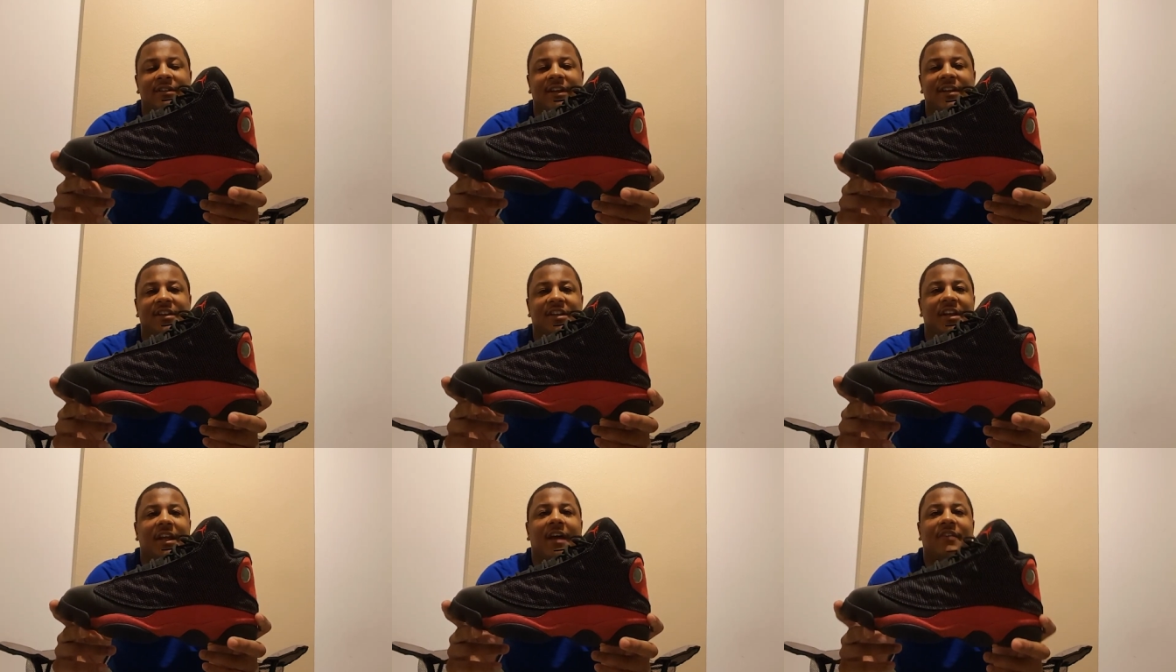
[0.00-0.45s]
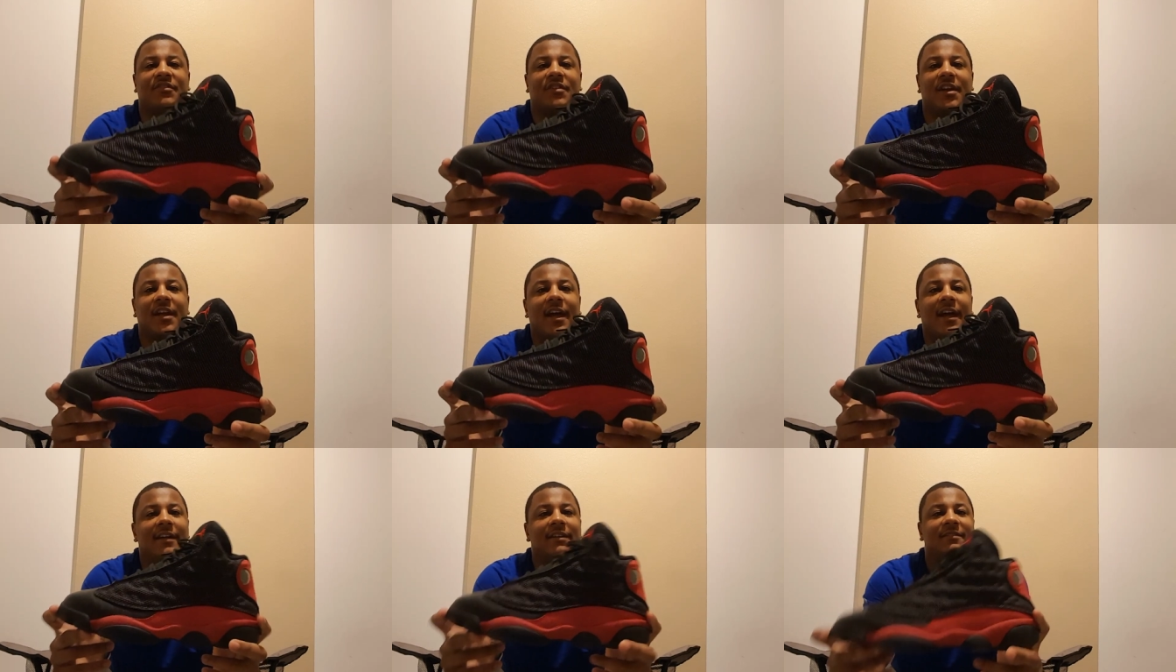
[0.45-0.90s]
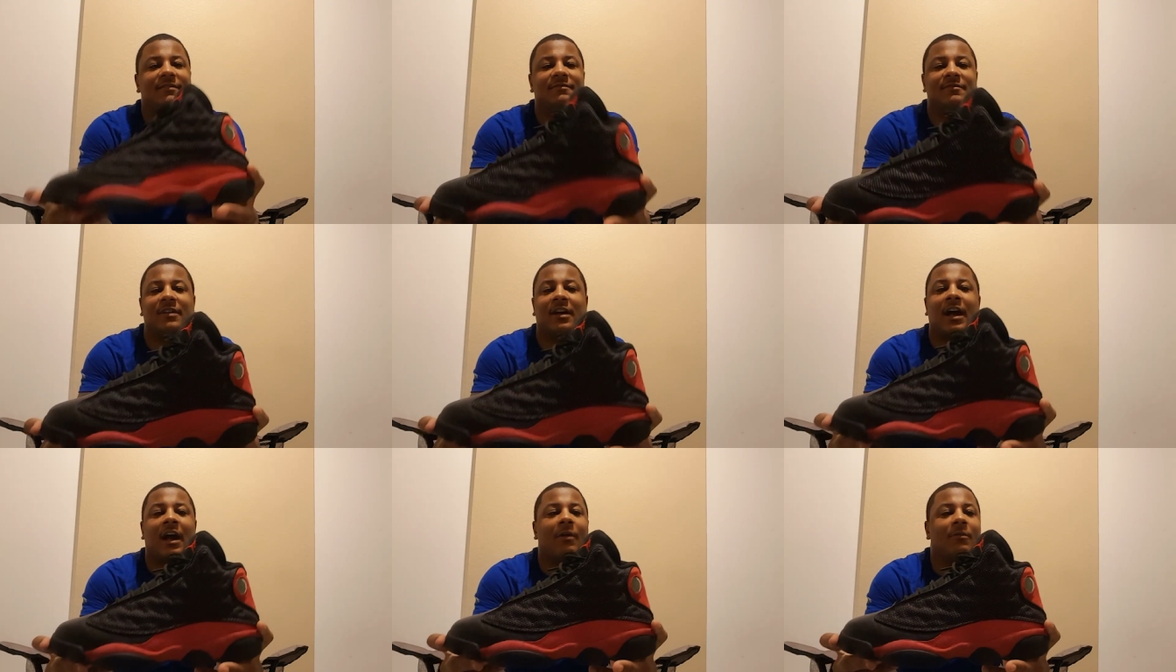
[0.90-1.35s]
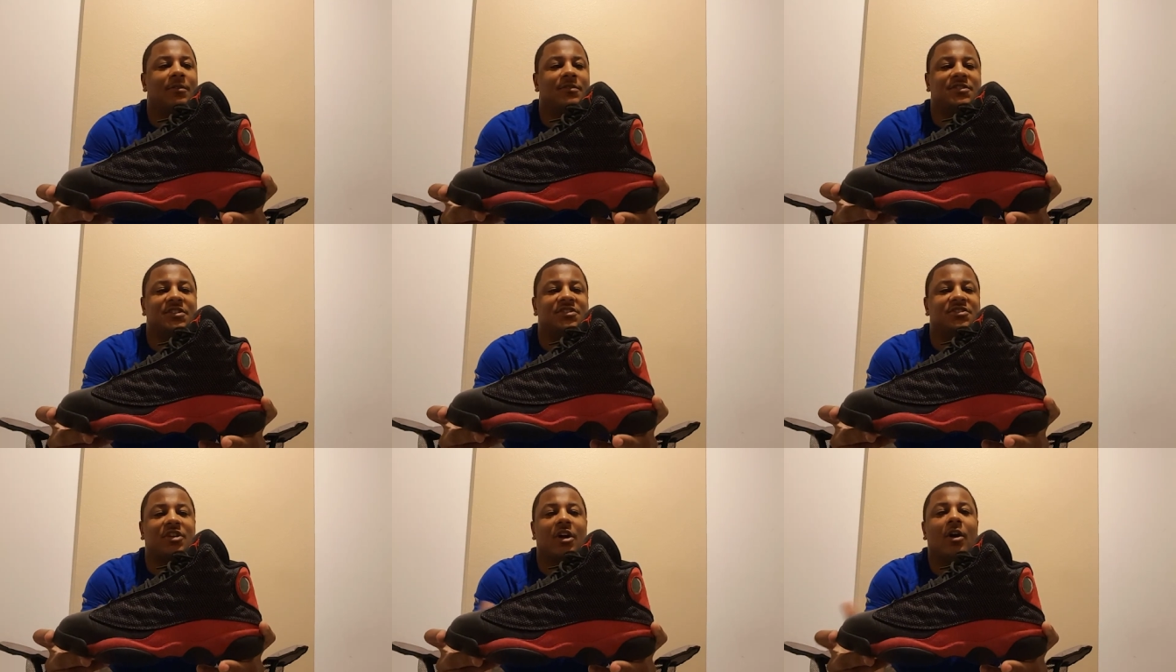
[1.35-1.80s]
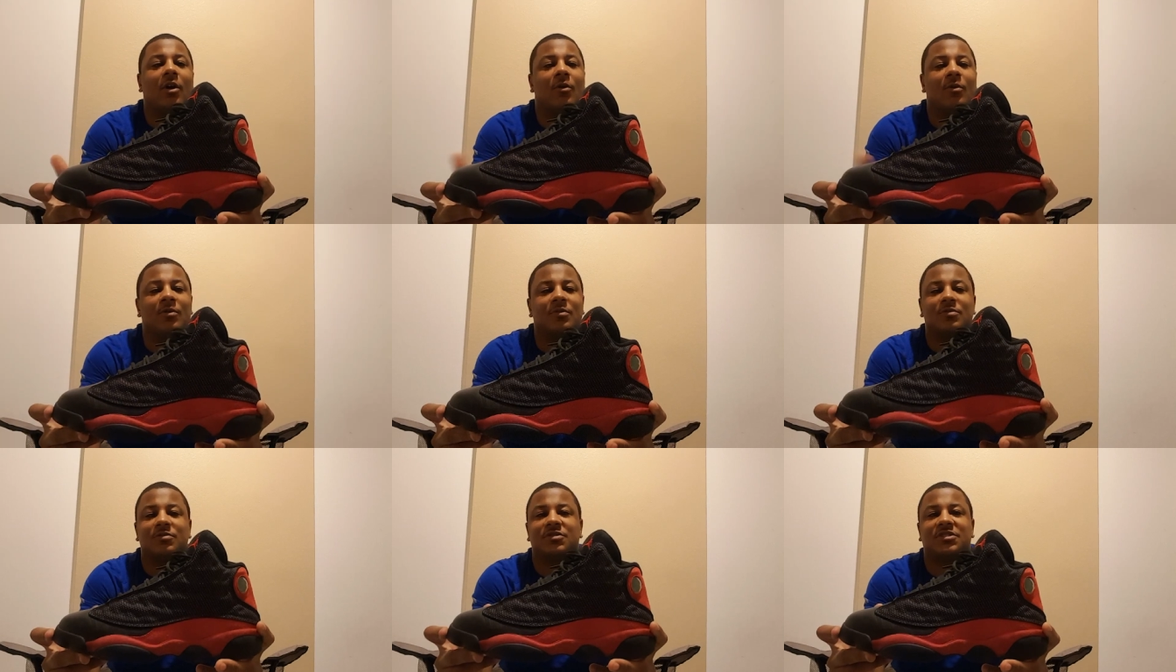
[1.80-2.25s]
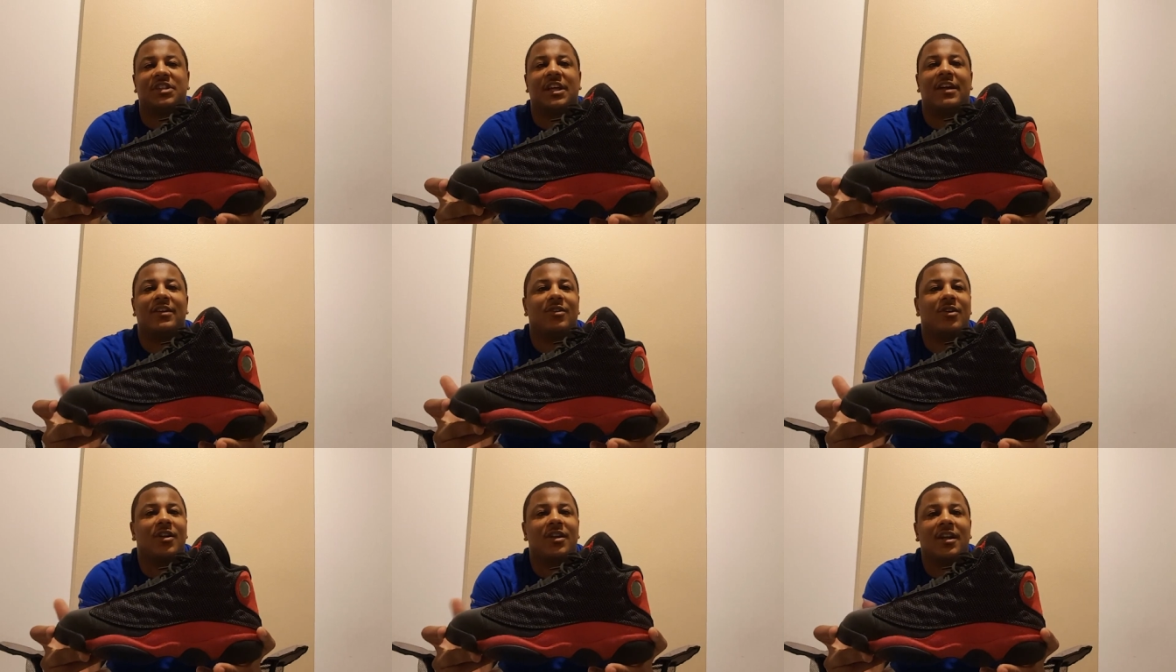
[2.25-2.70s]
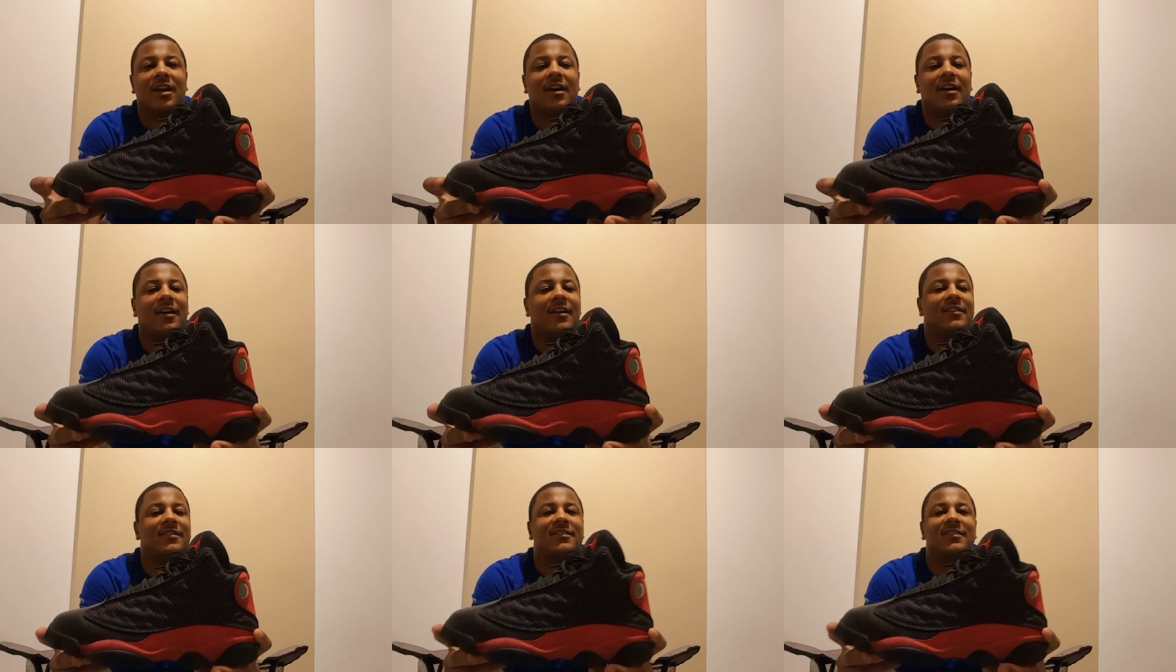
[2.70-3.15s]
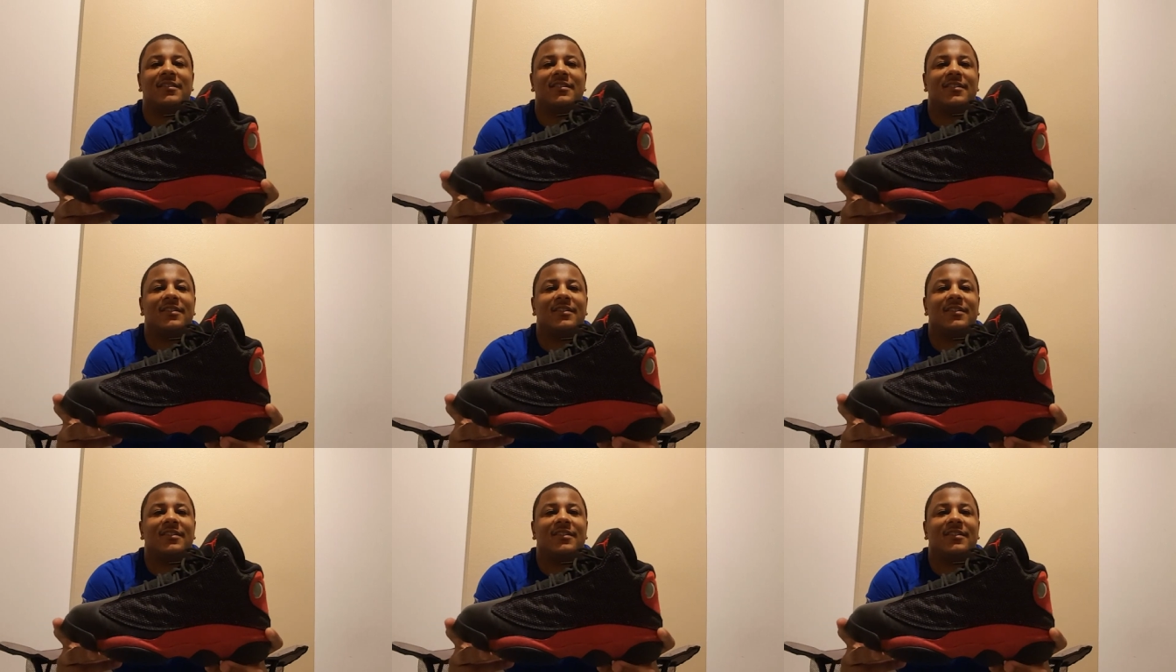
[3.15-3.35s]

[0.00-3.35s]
And then after that, I would just go, stand online,